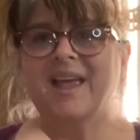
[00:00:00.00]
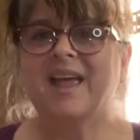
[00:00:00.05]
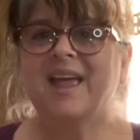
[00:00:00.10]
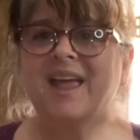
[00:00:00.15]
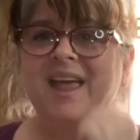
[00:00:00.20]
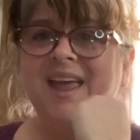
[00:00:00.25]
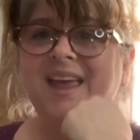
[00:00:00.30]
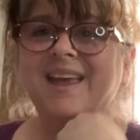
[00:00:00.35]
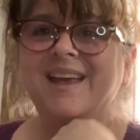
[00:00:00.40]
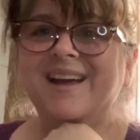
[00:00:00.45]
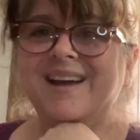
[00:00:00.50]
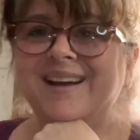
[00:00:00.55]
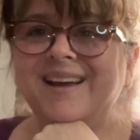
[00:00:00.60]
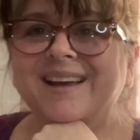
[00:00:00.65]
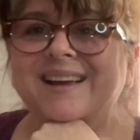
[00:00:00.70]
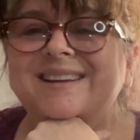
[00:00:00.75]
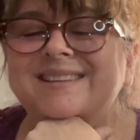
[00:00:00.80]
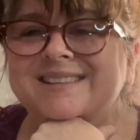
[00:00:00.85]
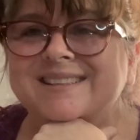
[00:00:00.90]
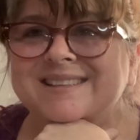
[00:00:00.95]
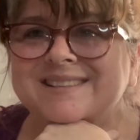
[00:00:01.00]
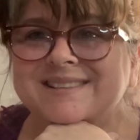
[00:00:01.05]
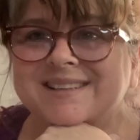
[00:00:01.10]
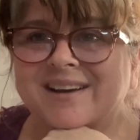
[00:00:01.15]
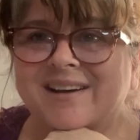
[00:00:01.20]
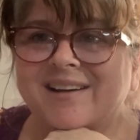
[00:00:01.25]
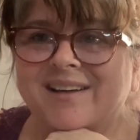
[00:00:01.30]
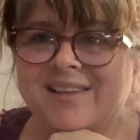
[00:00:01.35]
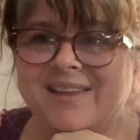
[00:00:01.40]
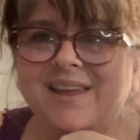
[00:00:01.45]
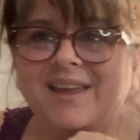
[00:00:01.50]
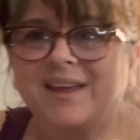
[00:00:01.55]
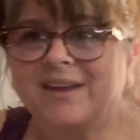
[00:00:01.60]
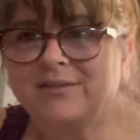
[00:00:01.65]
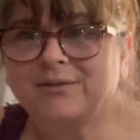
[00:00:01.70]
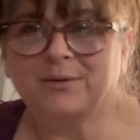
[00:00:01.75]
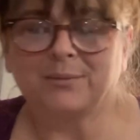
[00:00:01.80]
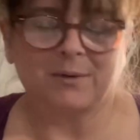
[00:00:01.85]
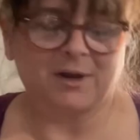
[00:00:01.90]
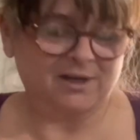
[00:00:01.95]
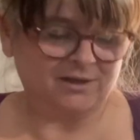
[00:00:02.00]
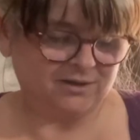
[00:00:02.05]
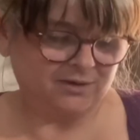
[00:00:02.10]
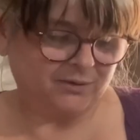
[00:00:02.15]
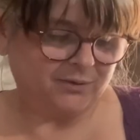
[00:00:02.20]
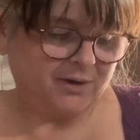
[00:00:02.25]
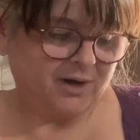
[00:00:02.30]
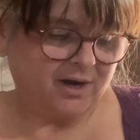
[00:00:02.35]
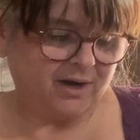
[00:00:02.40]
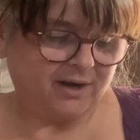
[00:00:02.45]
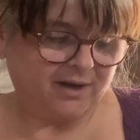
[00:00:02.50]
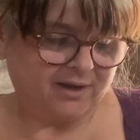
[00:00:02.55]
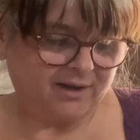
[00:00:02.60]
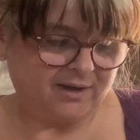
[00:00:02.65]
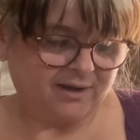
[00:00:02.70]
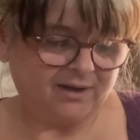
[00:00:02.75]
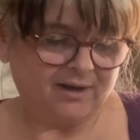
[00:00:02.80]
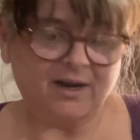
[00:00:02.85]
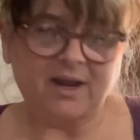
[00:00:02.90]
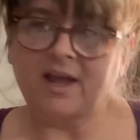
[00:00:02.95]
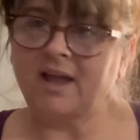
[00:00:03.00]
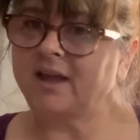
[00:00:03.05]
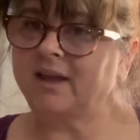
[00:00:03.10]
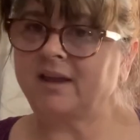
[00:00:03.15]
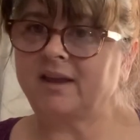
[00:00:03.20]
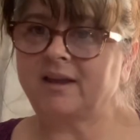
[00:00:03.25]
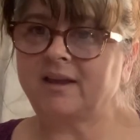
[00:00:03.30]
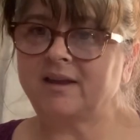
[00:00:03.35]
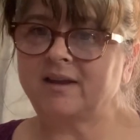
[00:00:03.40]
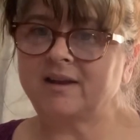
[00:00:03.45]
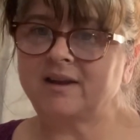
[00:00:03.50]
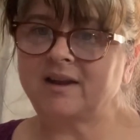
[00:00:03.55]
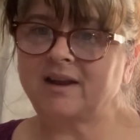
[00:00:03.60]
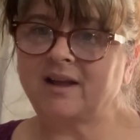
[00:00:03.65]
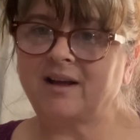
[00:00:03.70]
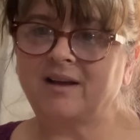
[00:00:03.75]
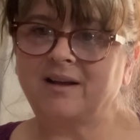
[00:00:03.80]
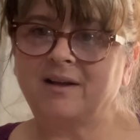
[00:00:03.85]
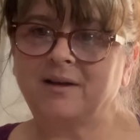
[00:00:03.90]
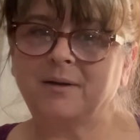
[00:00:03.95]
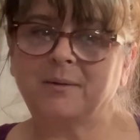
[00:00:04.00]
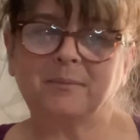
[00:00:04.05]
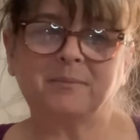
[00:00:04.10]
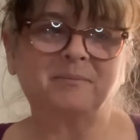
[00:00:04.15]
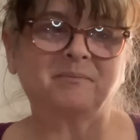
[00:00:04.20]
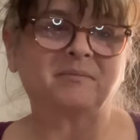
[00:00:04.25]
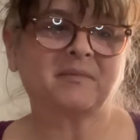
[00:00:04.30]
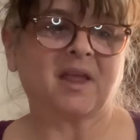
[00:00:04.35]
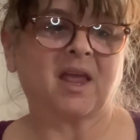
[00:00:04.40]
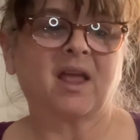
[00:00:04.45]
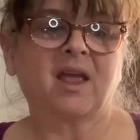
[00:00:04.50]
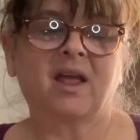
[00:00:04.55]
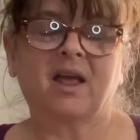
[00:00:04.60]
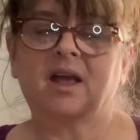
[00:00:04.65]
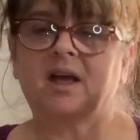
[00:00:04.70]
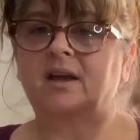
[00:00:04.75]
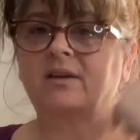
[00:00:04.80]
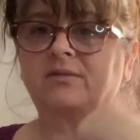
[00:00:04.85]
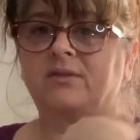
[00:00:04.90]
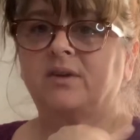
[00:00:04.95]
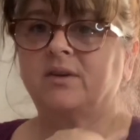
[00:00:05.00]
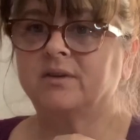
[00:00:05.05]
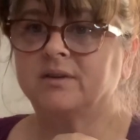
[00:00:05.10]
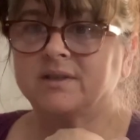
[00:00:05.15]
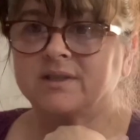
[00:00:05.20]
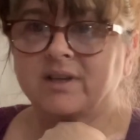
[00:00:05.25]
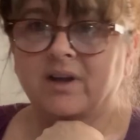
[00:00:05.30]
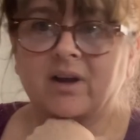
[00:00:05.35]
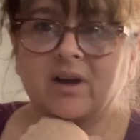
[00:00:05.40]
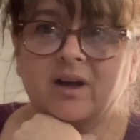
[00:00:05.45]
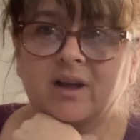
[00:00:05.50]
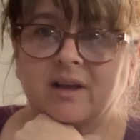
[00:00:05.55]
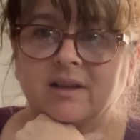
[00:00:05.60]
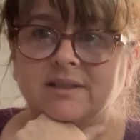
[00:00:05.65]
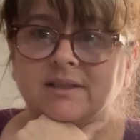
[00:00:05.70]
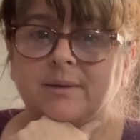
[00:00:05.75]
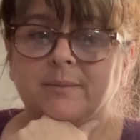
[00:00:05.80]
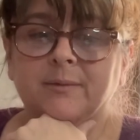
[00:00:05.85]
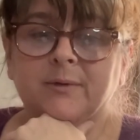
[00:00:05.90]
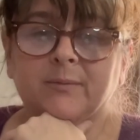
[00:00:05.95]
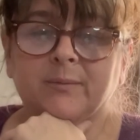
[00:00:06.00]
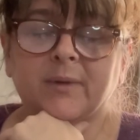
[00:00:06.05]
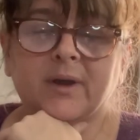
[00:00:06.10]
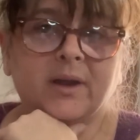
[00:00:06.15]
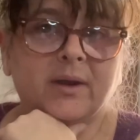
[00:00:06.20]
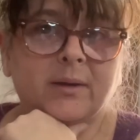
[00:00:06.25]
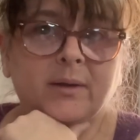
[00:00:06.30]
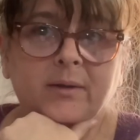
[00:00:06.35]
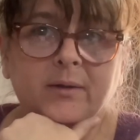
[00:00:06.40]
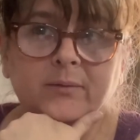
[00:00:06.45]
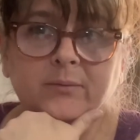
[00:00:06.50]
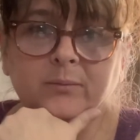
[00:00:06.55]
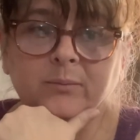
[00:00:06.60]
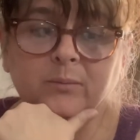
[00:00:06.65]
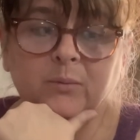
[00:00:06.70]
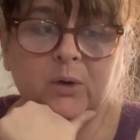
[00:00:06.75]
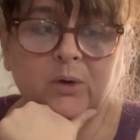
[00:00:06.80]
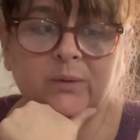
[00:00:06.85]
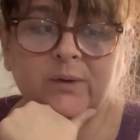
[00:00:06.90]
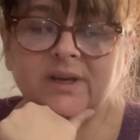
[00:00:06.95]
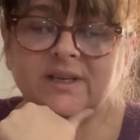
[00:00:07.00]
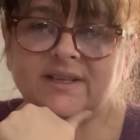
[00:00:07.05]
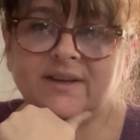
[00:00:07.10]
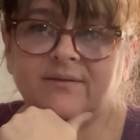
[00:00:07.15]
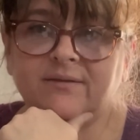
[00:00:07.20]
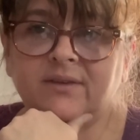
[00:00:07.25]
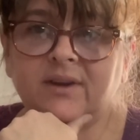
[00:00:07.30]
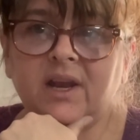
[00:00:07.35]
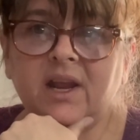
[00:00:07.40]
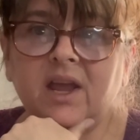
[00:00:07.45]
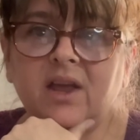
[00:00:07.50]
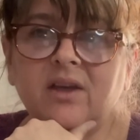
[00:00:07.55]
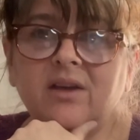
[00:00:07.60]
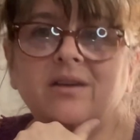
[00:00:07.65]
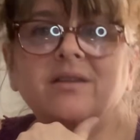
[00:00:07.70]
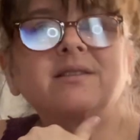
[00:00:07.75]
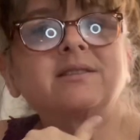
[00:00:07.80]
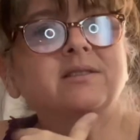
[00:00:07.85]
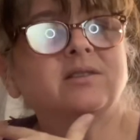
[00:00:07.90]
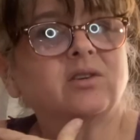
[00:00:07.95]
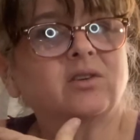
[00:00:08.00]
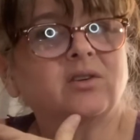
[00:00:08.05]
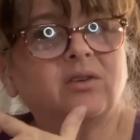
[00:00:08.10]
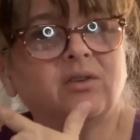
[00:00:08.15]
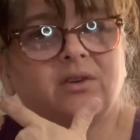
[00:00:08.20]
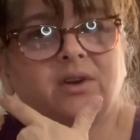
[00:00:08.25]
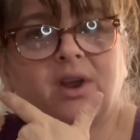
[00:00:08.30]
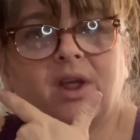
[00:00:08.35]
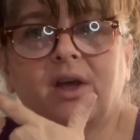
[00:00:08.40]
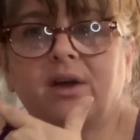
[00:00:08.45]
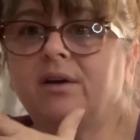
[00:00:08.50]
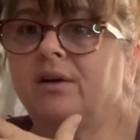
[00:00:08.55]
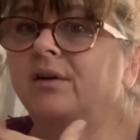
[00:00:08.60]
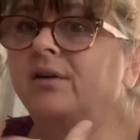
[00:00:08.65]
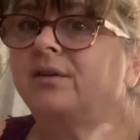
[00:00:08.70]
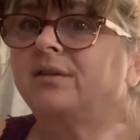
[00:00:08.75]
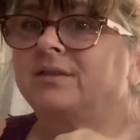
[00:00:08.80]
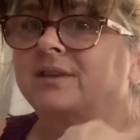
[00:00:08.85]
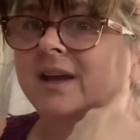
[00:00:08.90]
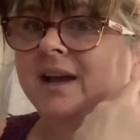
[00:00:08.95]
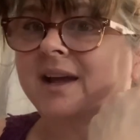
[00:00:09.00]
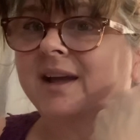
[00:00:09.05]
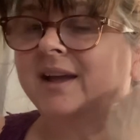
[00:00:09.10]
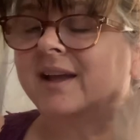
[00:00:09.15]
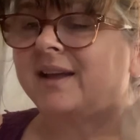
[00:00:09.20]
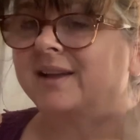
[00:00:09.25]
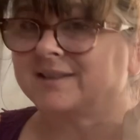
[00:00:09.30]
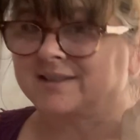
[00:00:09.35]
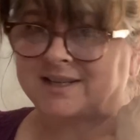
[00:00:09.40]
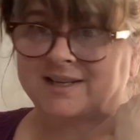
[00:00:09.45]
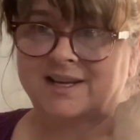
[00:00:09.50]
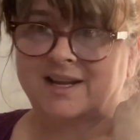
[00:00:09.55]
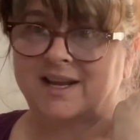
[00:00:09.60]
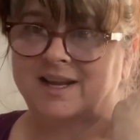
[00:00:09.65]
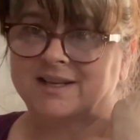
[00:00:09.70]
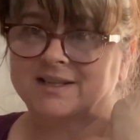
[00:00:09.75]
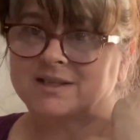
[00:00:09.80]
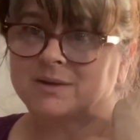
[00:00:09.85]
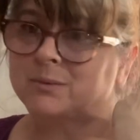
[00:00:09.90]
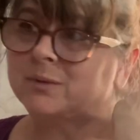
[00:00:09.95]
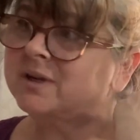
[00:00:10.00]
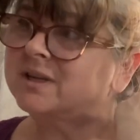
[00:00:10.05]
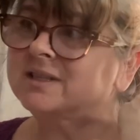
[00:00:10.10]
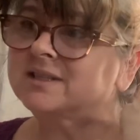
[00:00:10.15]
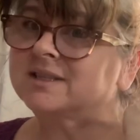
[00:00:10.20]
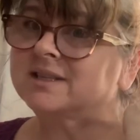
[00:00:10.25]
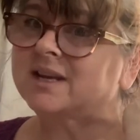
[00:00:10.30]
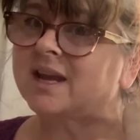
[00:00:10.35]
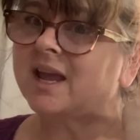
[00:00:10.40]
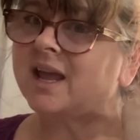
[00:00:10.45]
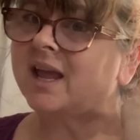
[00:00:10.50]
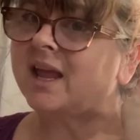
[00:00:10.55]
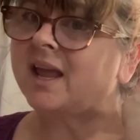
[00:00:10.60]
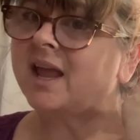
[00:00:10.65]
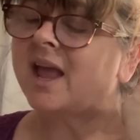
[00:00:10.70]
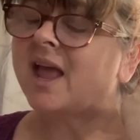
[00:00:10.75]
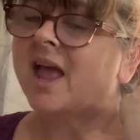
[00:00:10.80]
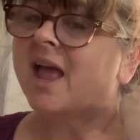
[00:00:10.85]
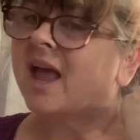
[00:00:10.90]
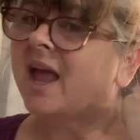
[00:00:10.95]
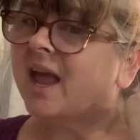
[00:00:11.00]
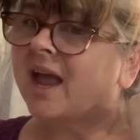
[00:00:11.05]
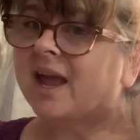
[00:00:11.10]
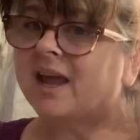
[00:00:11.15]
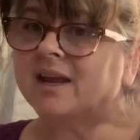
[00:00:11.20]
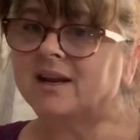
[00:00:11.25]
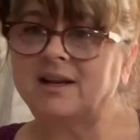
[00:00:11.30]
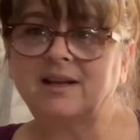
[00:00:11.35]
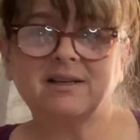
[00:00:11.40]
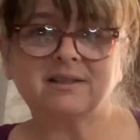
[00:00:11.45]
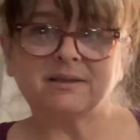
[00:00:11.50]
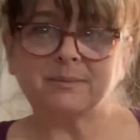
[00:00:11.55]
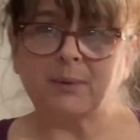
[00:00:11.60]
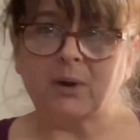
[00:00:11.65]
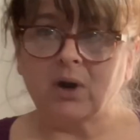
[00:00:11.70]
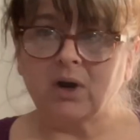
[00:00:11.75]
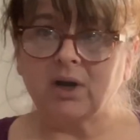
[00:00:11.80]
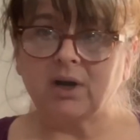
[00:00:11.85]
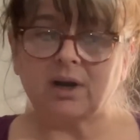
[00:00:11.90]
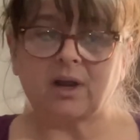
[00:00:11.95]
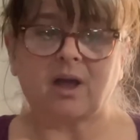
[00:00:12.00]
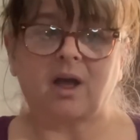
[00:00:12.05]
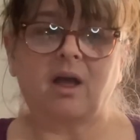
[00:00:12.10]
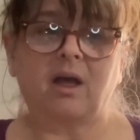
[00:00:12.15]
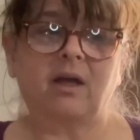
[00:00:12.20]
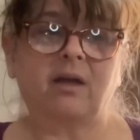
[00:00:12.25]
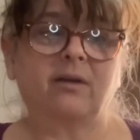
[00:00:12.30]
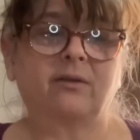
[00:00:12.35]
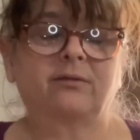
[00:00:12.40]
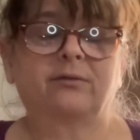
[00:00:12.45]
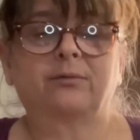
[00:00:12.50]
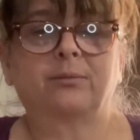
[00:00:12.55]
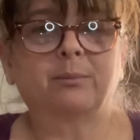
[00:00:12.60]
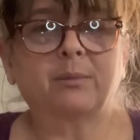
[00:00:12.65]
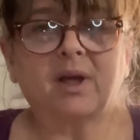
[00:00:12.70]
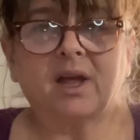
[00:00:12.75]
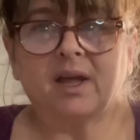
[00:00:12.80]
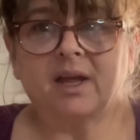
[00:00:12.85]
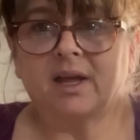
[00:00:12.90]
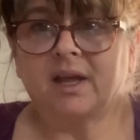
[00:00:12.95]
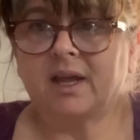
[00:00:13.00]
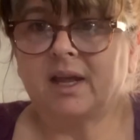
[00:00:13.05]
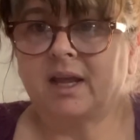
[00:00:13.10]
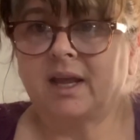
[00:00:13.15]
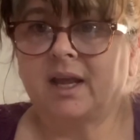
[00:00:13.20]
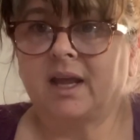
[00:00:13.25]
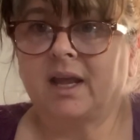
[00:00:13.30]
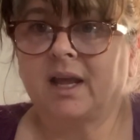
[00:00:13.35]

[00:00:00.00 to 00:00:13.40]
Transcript: Hey guys, it's Holly from Hunter Ryan, and if you saw some of my more recent videos, you'll know that today is Wednesday, and as part of my